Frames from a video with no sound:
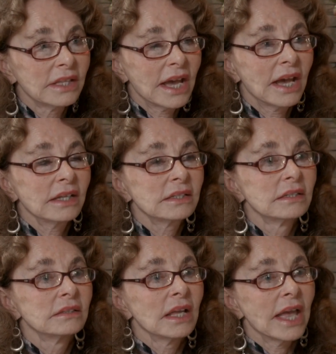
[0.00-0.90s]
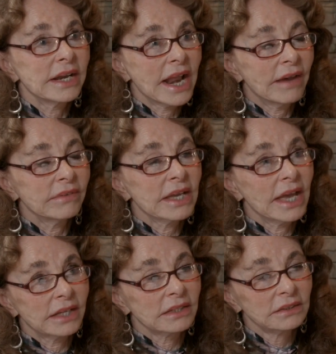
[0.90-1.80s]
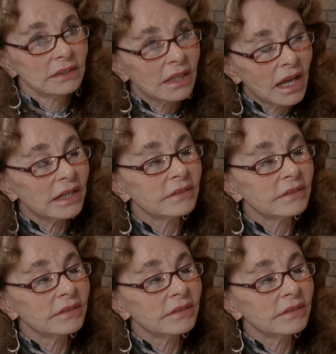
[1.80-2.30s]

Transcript: that, and having had a lot